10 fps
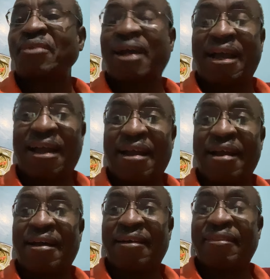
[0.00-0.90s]

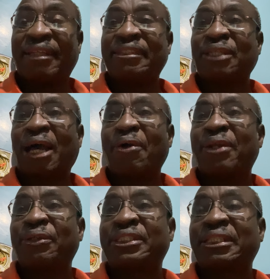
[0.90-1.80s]
that is how I
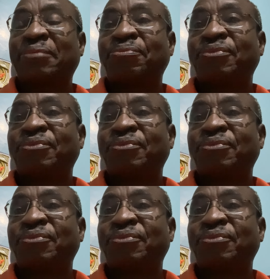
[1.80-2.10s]
lost him.